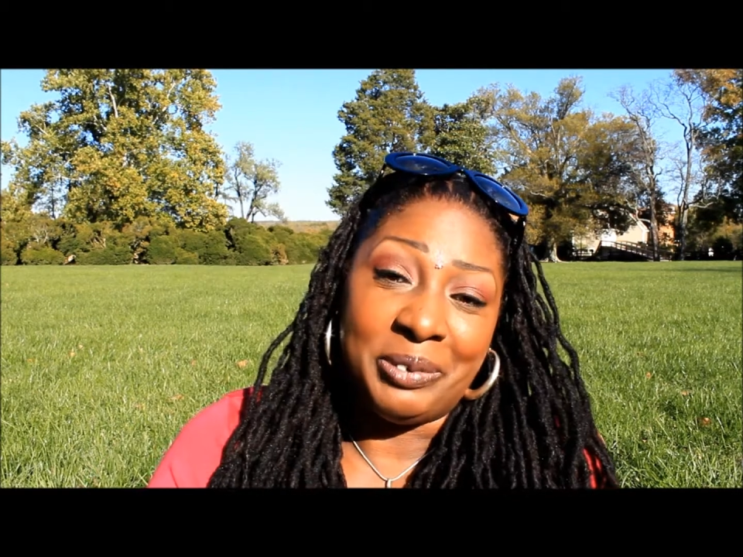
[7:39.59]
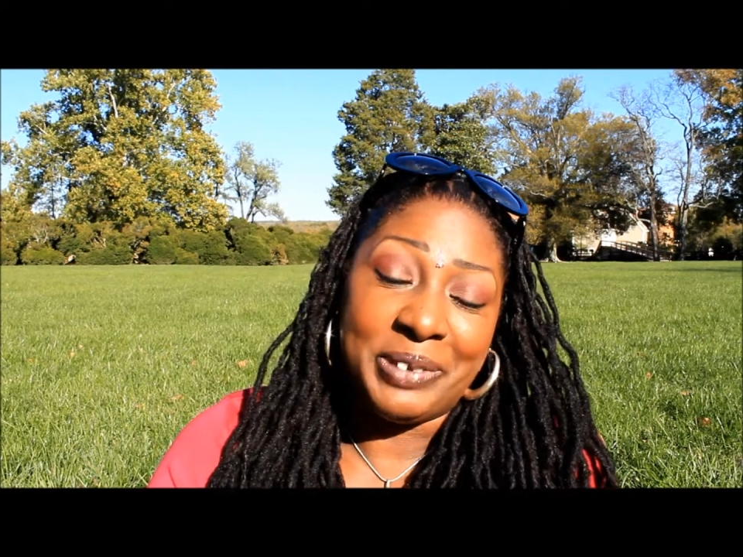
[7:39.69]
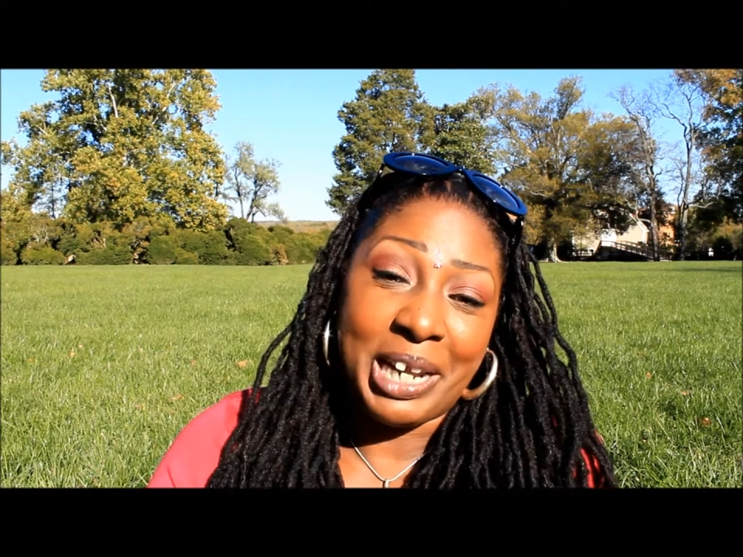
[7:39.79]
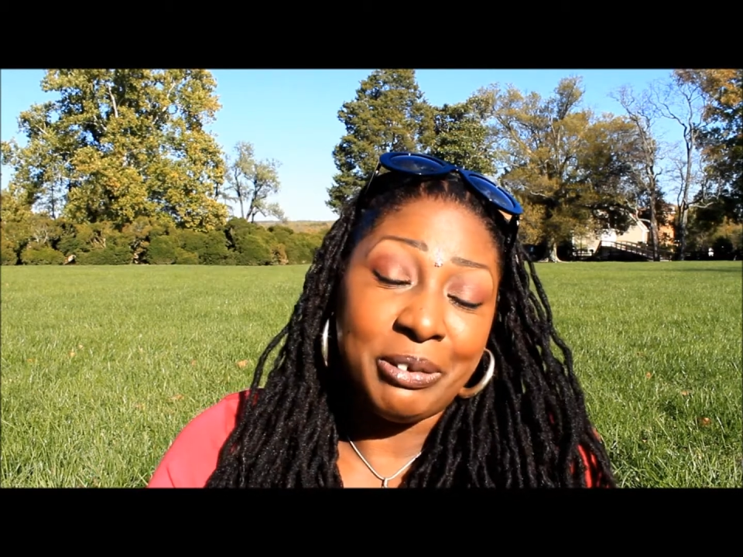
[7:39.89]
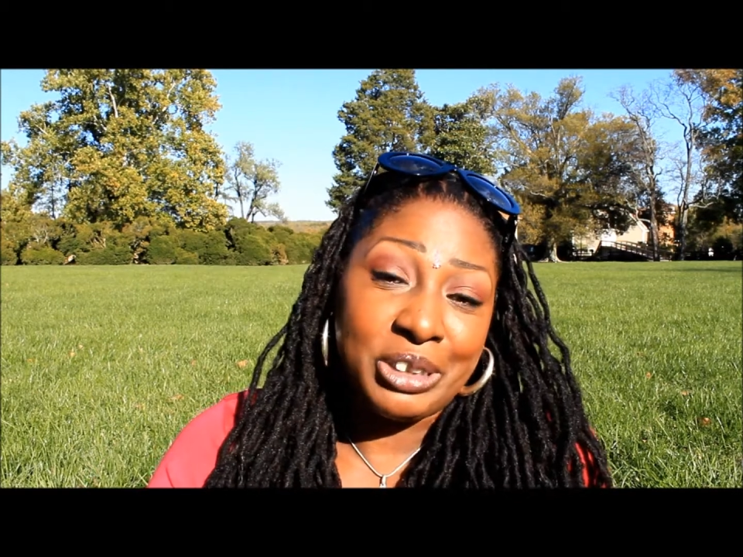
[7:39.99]

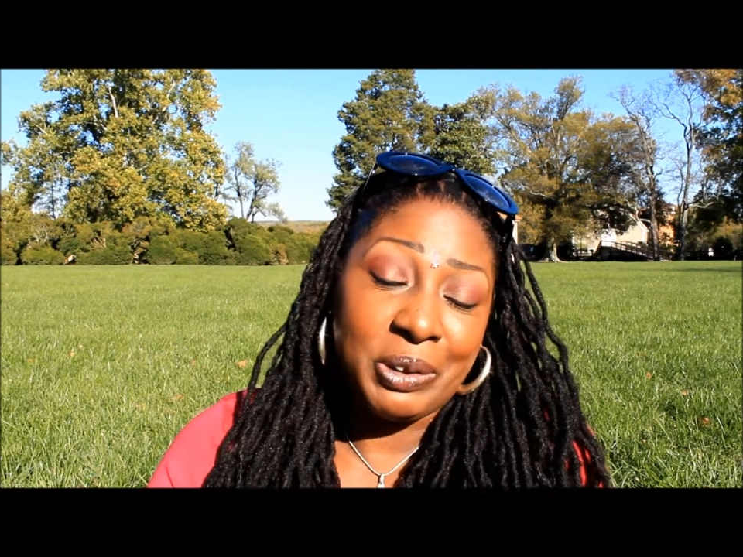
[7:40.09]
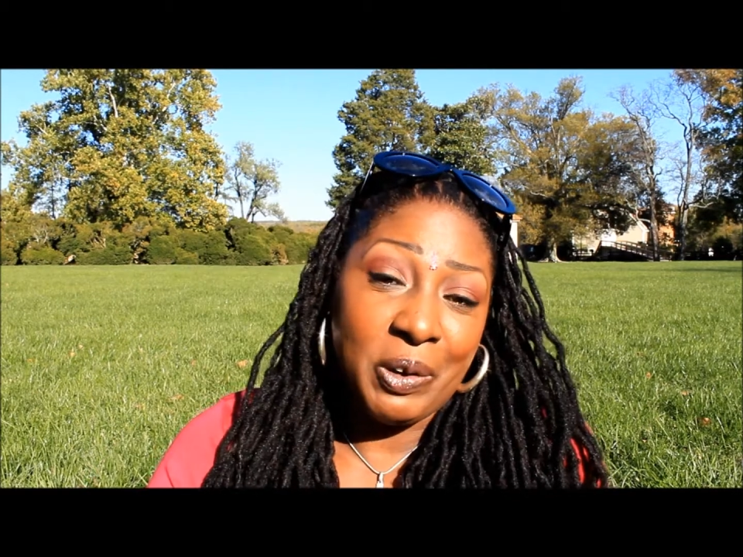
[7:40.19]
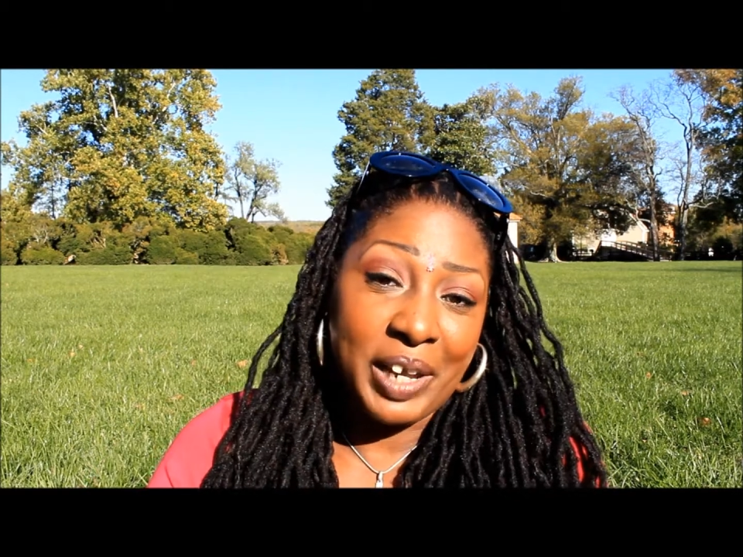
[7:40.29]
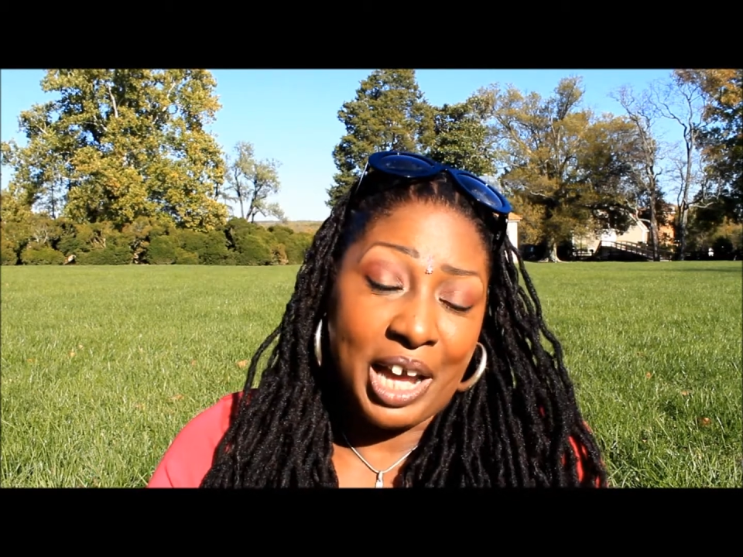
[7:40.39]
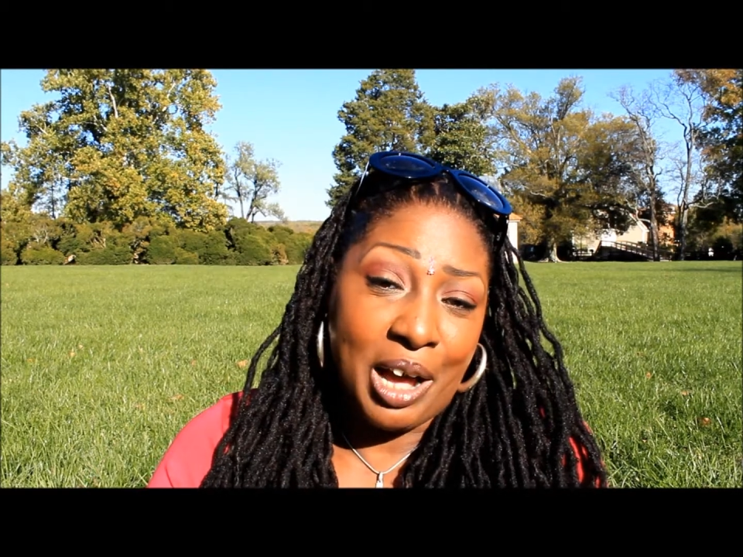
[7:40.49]
when I was
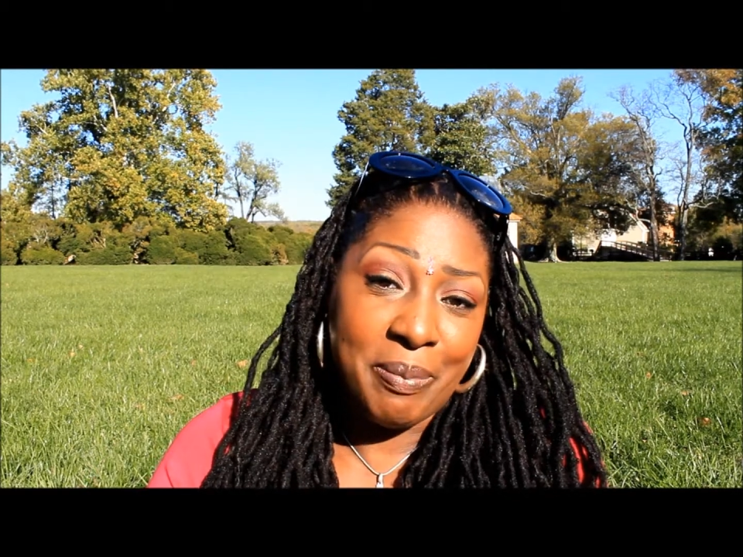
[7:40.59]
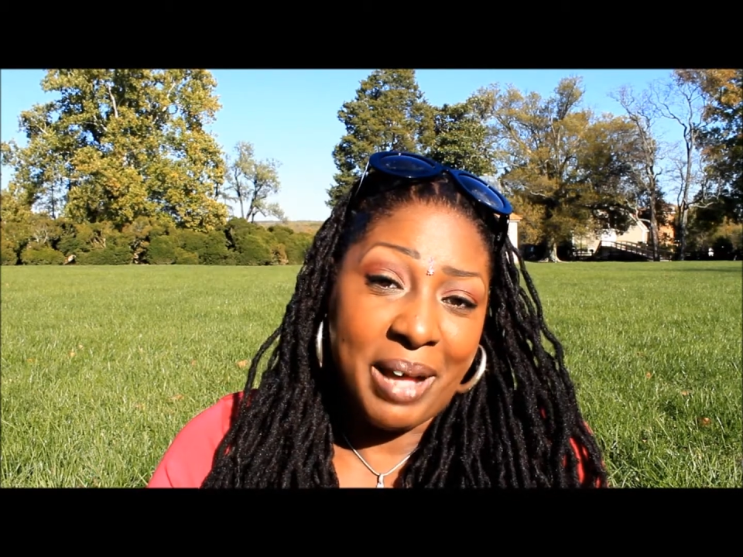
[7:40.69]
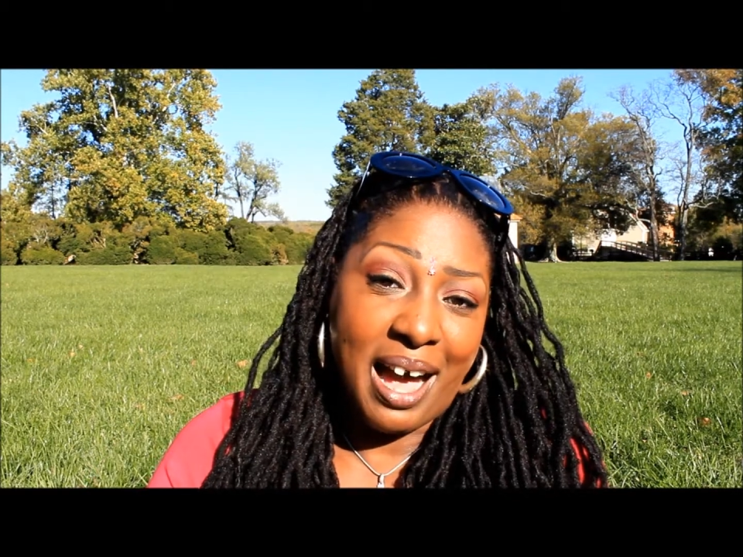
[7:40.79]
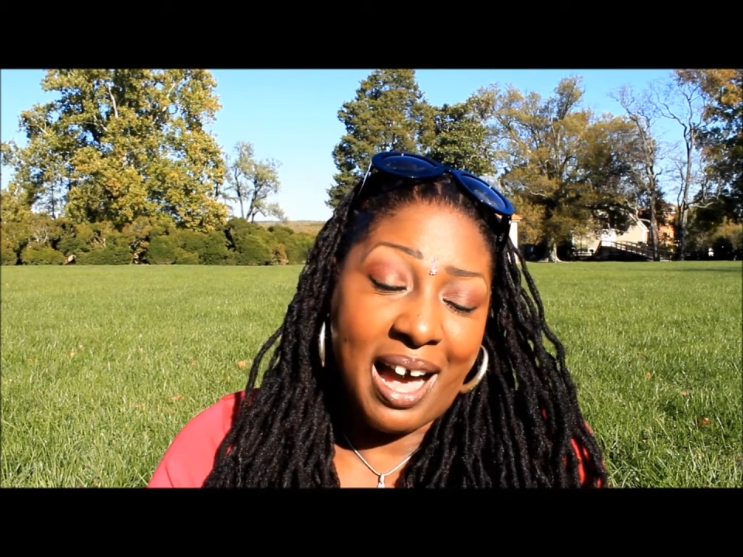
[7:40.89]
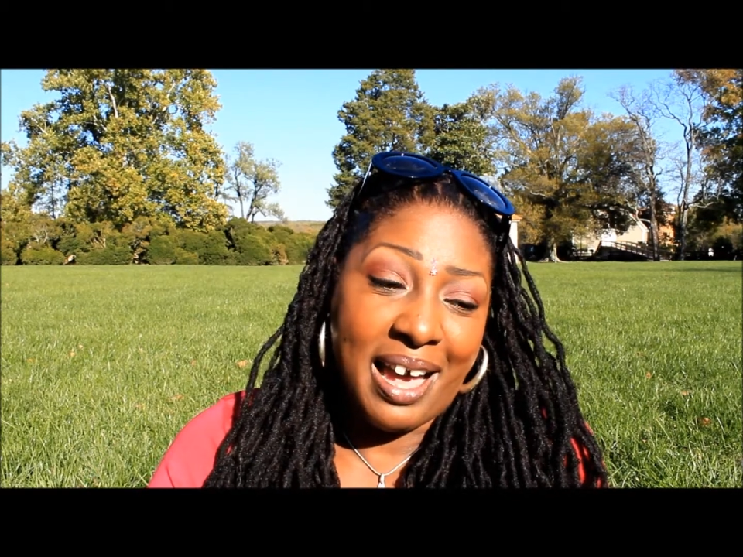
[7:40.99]
growing up,
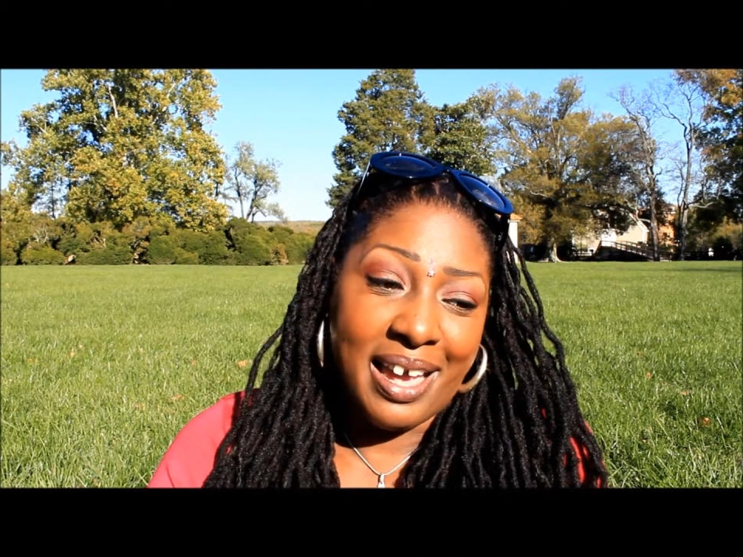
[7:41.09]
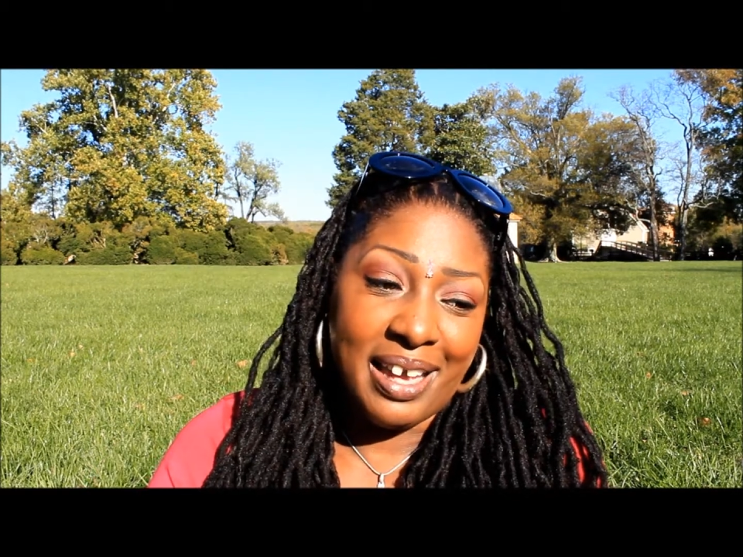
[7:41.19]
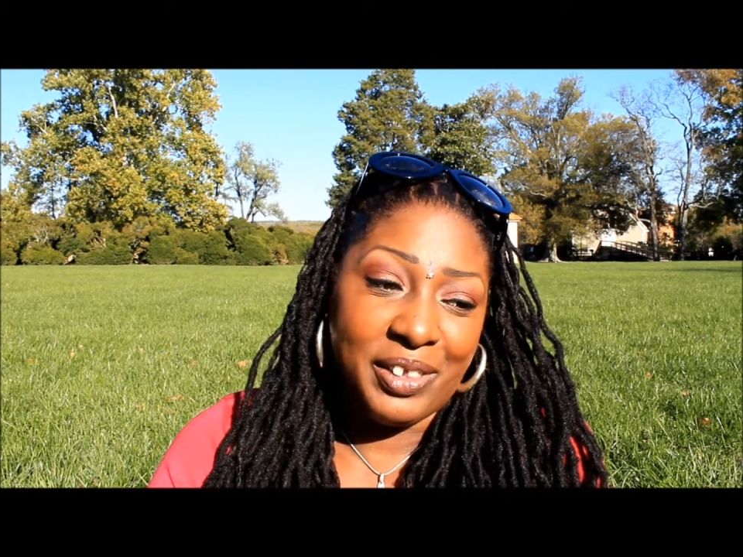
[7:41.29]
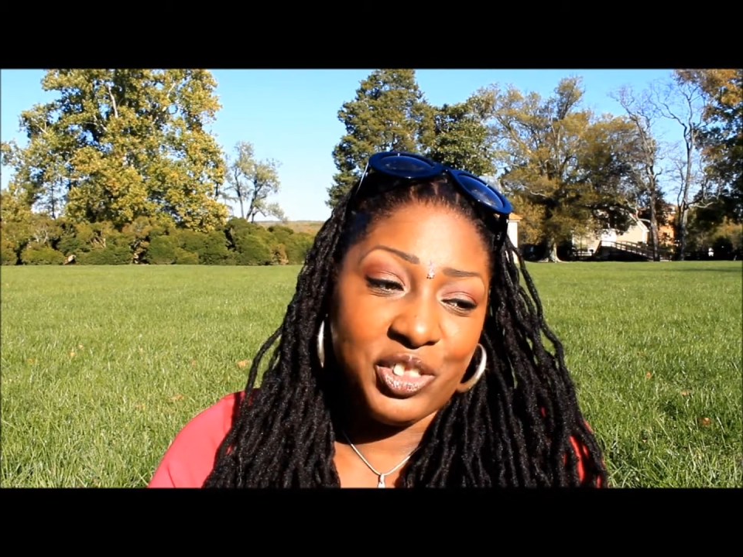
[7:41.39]
I